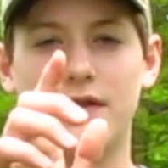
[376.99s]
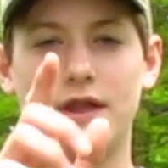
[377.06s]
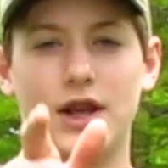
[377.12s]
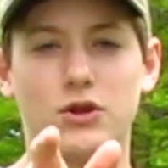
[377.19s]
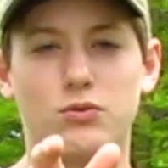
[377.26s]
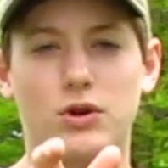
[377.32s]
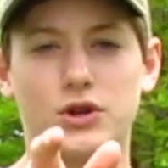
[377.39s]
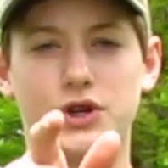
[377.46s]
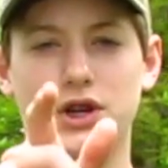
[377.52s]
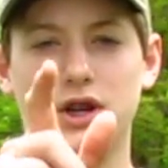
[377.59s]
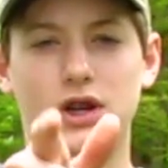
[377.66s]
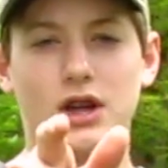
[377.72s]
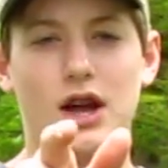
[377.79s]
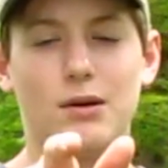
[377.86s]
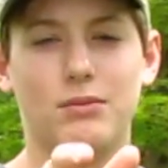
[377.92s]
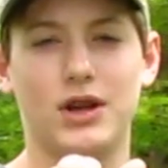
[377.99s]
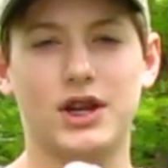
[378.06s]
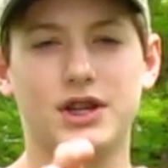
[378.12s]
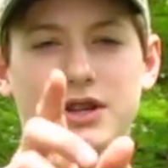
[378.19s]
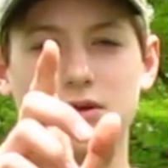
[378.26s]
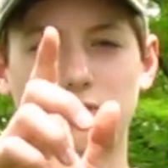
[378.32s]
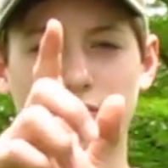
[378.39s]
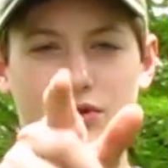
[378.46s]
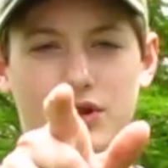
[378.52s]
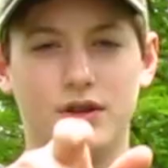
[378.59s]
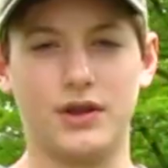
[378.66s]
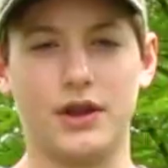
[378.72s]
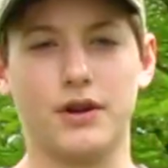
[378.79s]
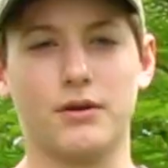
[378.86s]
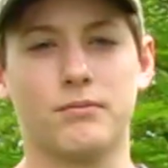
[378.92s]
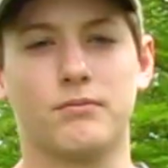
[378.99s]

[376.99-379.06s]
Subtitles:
Thanks for watching. God bless. We'll see you later.